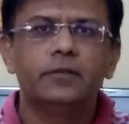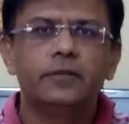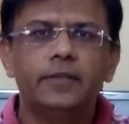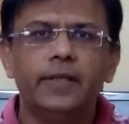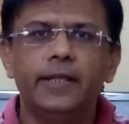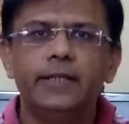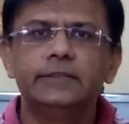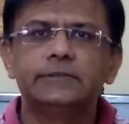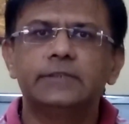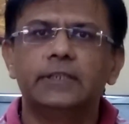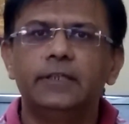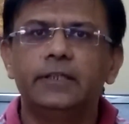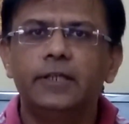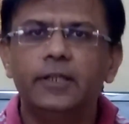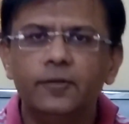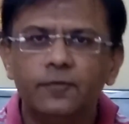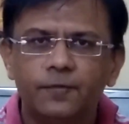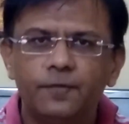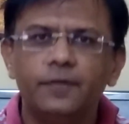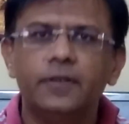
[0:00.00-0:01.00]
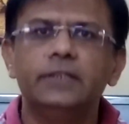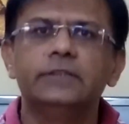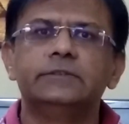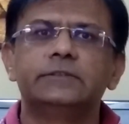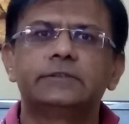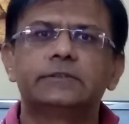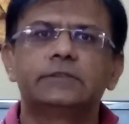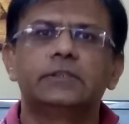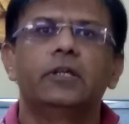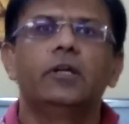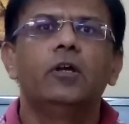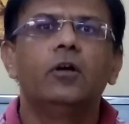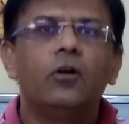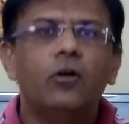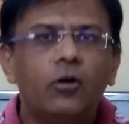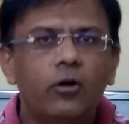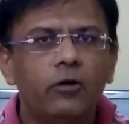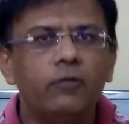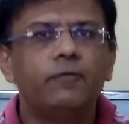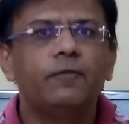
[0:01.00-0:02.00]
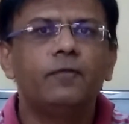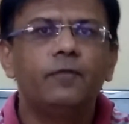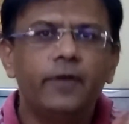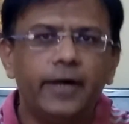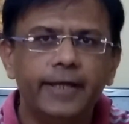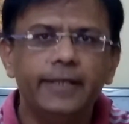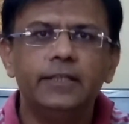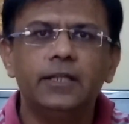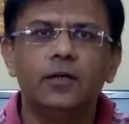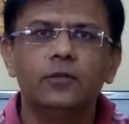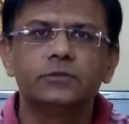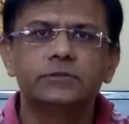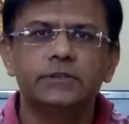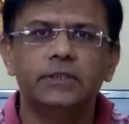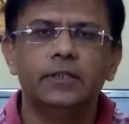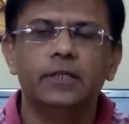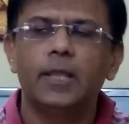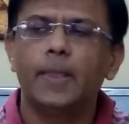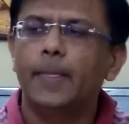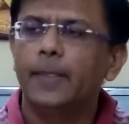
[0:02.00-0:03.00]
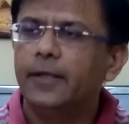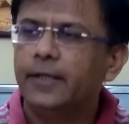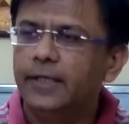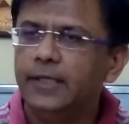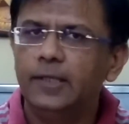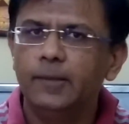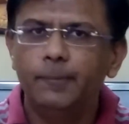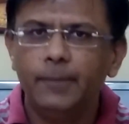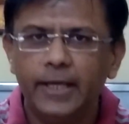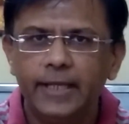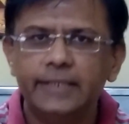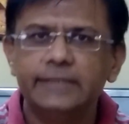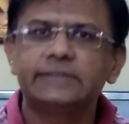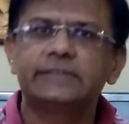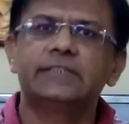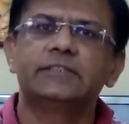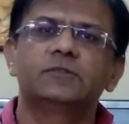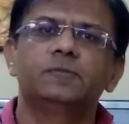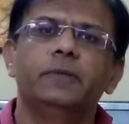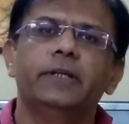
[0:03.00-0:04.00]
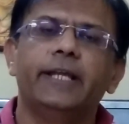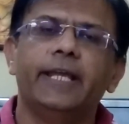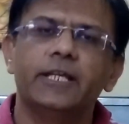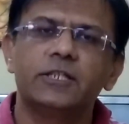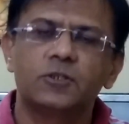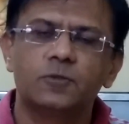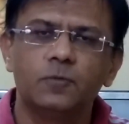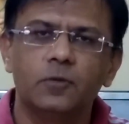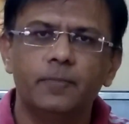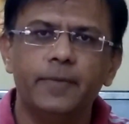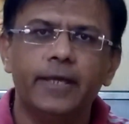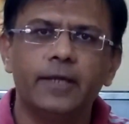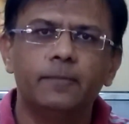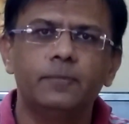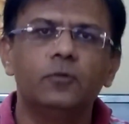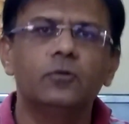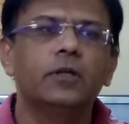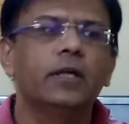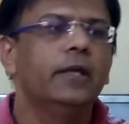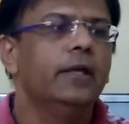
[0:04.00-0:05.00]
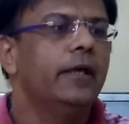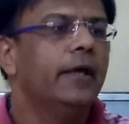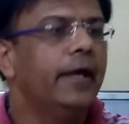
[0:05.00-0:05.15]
there is a difference of 5,000 in balances for cash book, bank book